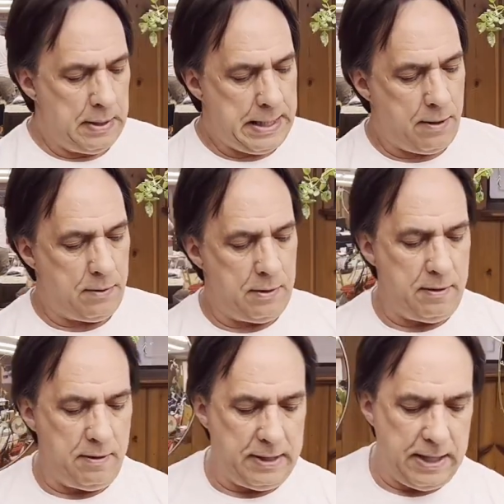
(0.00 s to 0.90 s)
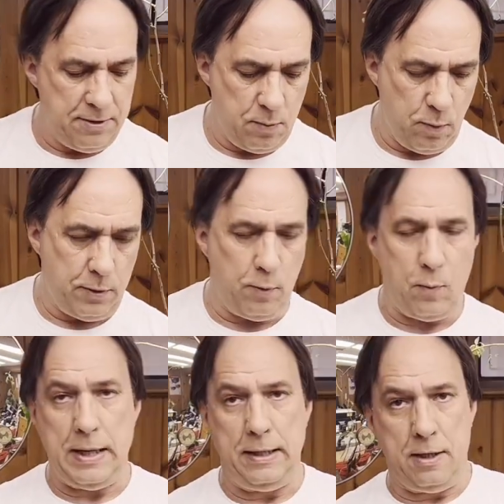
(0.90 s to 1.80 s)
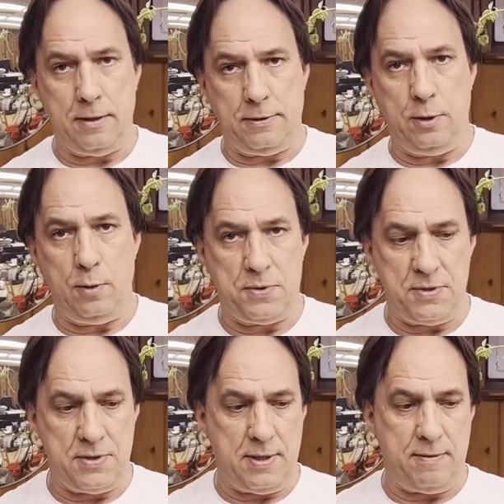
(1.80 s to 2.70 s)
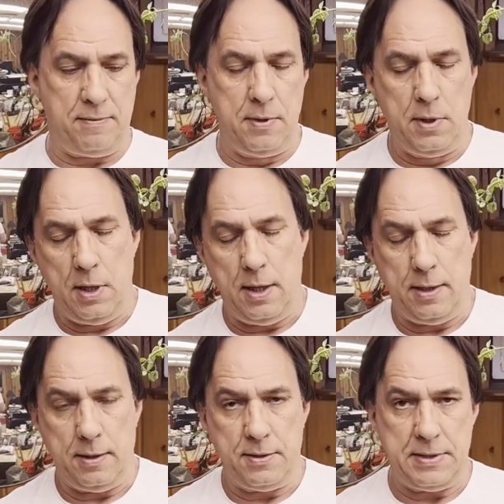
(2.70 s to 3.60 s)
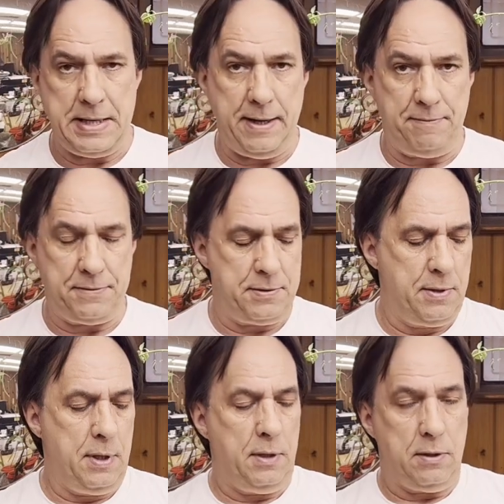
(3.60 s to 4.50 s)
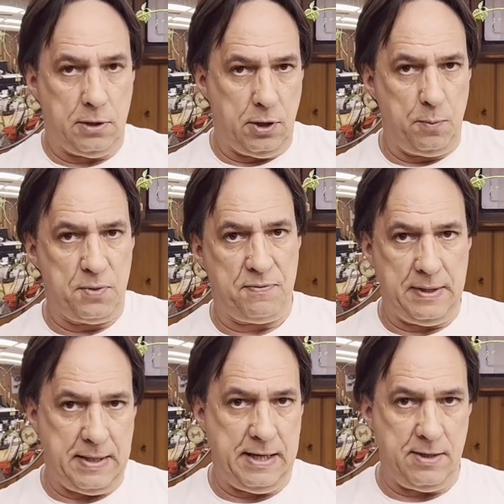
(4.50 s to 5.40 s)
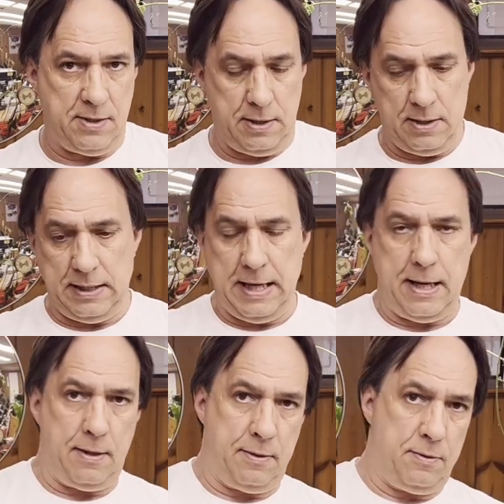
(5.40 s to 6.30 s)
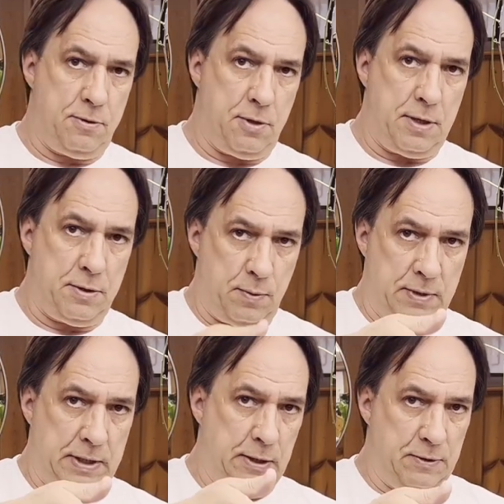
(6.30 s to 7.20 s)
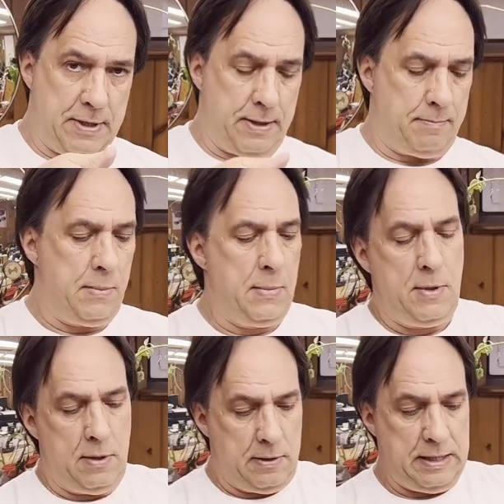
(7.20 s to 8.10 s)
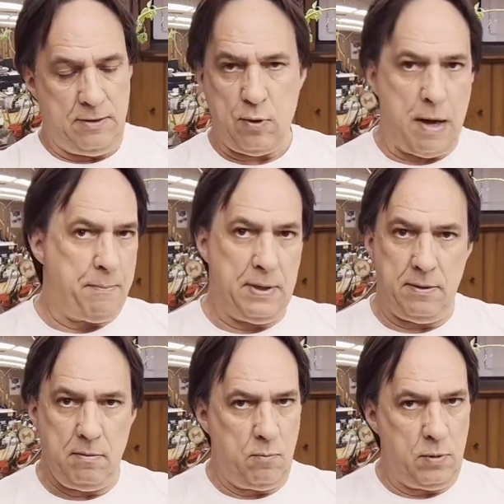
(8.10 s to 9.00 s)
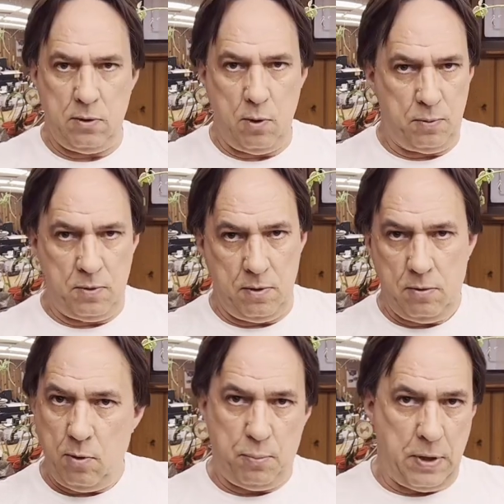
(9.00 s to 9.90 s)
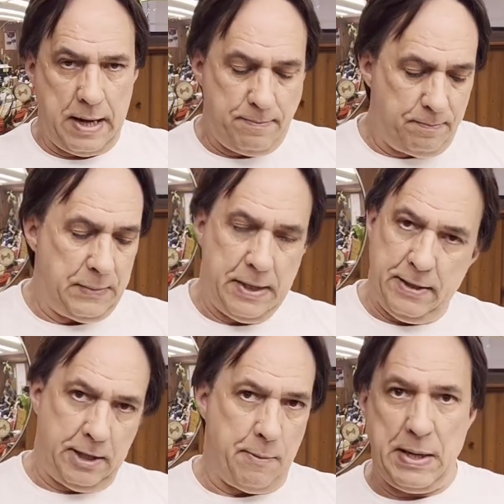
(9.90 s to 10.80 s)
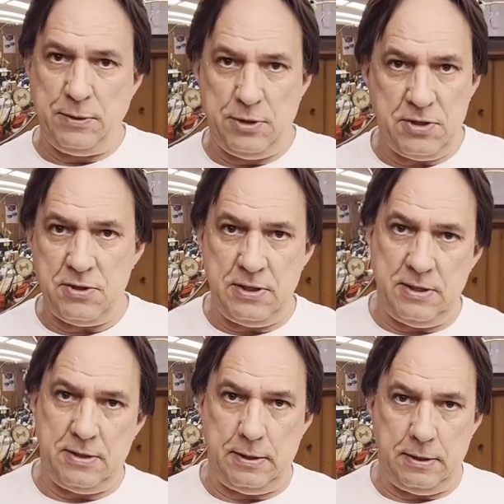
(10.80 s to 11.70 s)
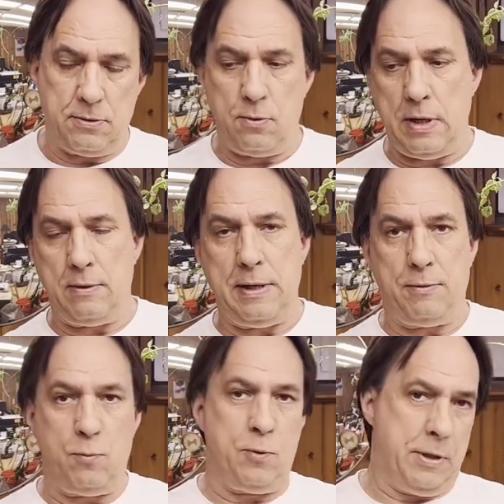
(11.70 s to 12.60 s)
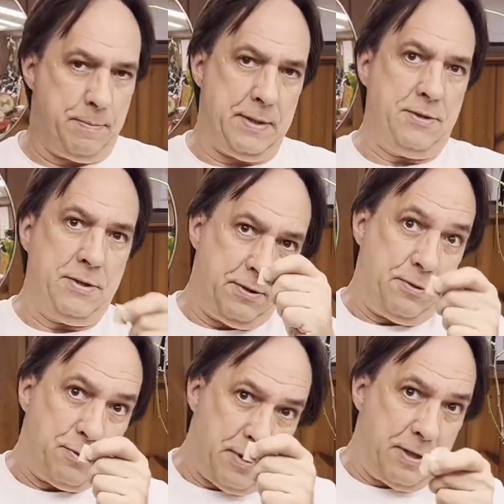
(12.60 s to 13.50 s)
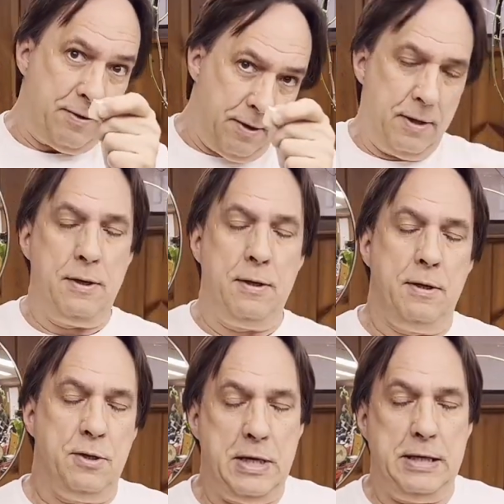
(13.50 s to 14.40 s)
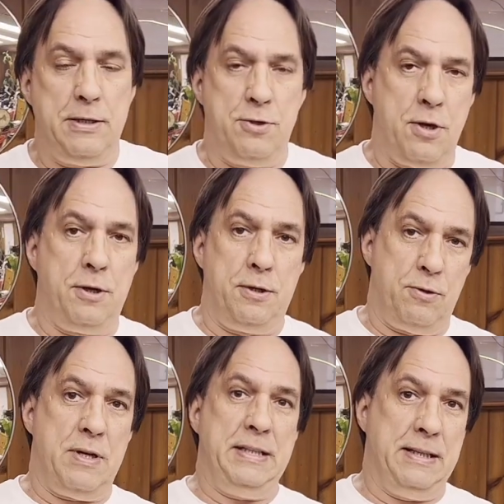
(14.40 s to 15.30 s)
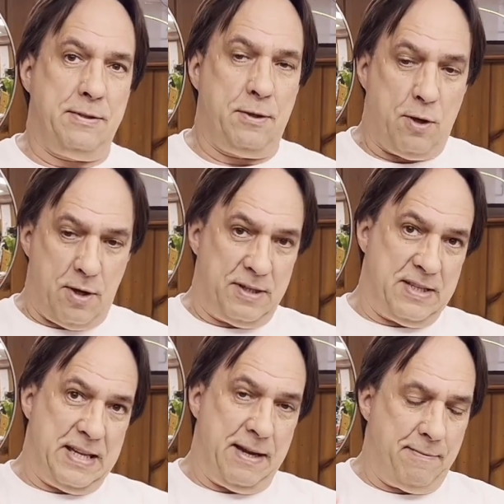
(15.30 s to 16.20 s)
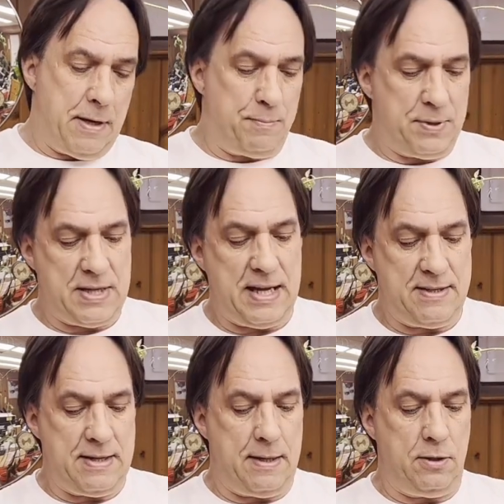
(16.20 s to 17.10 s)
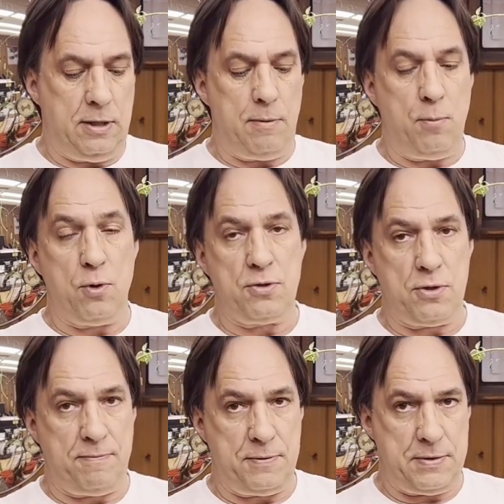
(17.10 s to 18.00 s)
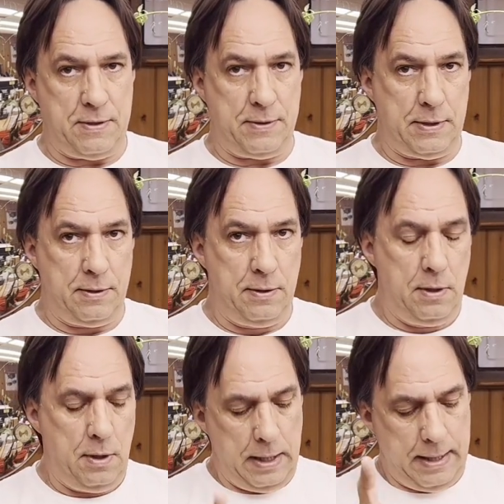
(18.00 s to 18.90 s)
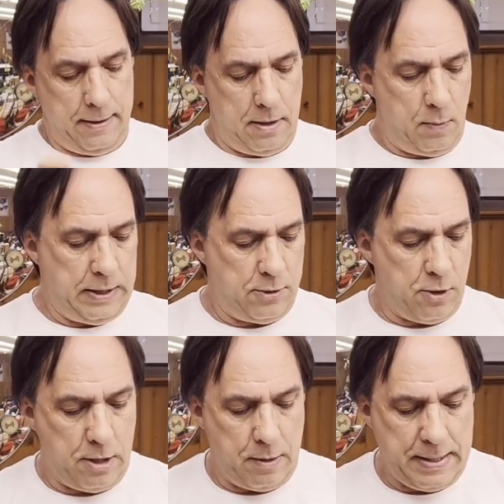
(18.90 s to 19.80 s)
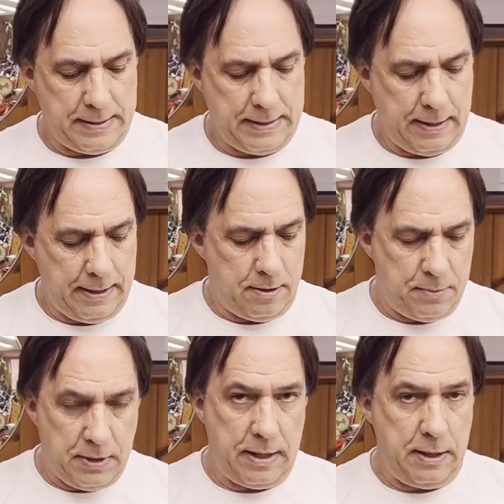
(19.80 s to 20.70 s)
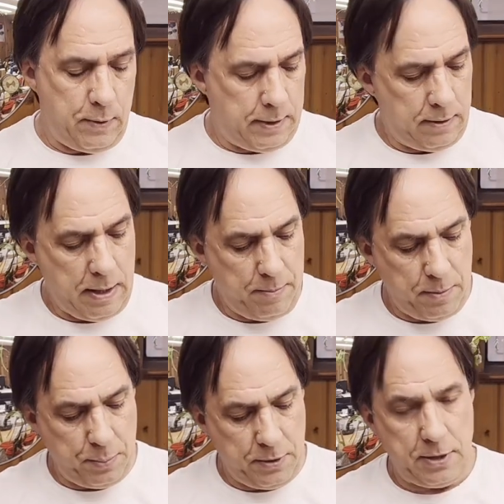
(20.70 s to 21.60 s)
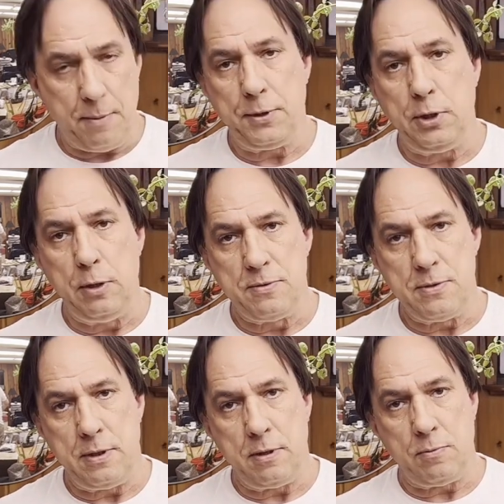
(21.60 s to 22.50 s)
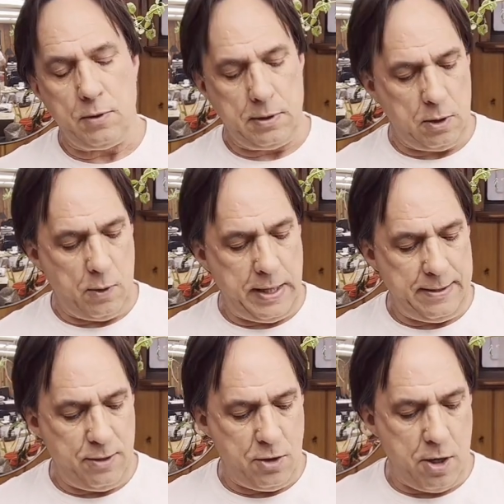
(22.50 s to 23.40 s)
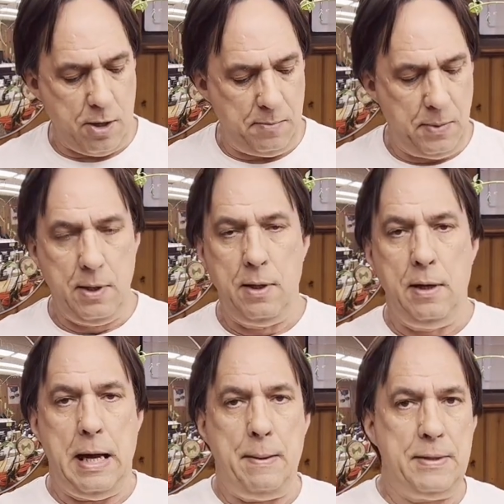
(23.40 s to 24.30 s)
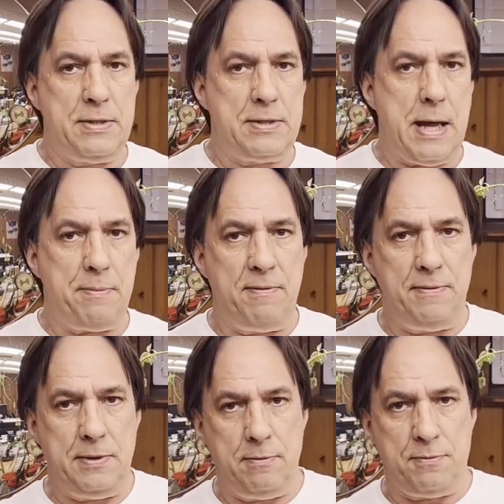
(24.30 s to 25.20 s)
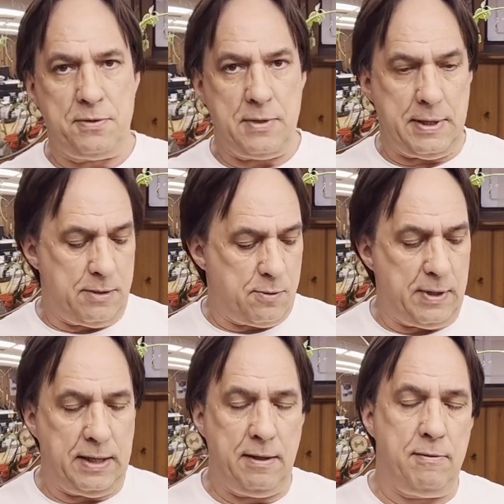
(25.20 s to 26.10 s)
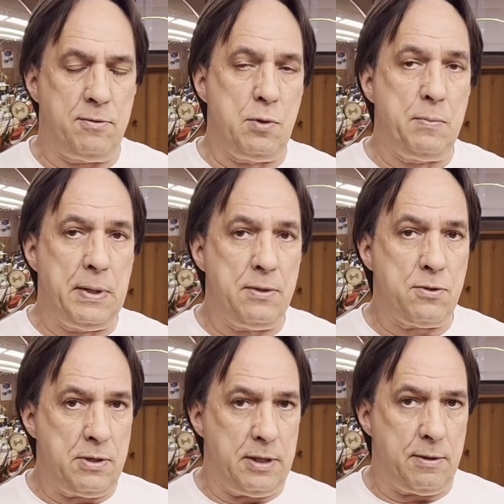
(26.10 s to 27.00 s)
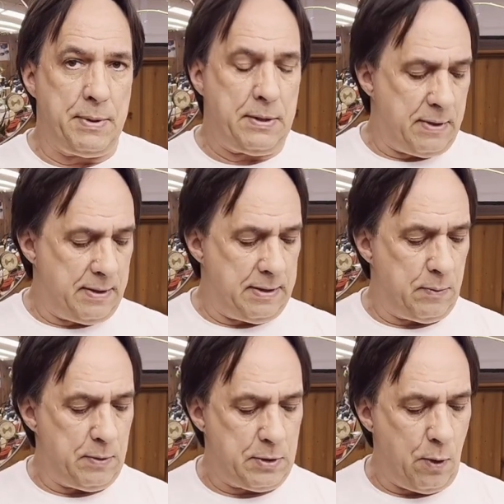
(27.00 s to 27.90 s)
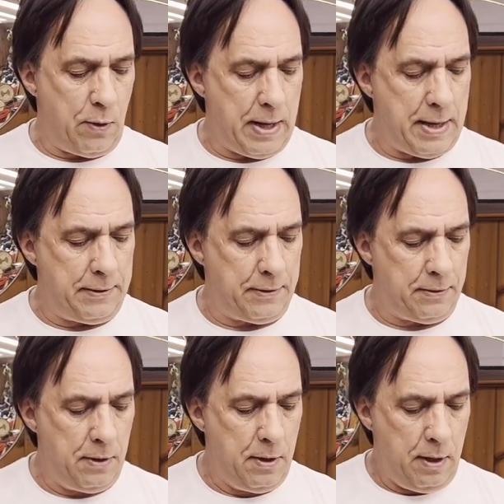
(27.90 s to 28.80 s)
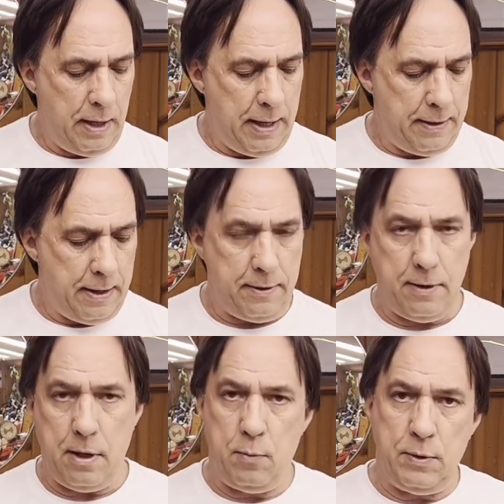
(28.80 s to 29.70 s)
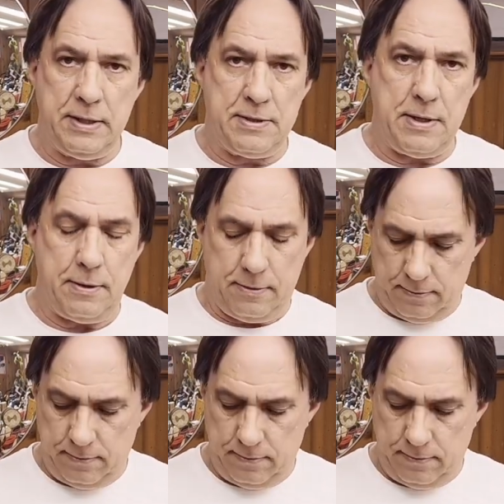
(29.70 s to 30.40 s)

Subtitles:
Now, in case you're wondering why I cut cubes instead of staves, the cubes fit nicely in the gallon jugs with the ears on them. They drop in with no problem, and they come out just as easily. So I don't have to worry about sitting there trying to shake the jug and try to get the long stave out. Besides that, you get more surface area. And we could talk about that later. But anyway, I'm going to put a couple cubes in here. We're going to go ahead and char them. I want to stop the video for a second so I can zoom in so you get a better idea of what's going on here. And then we'll get started.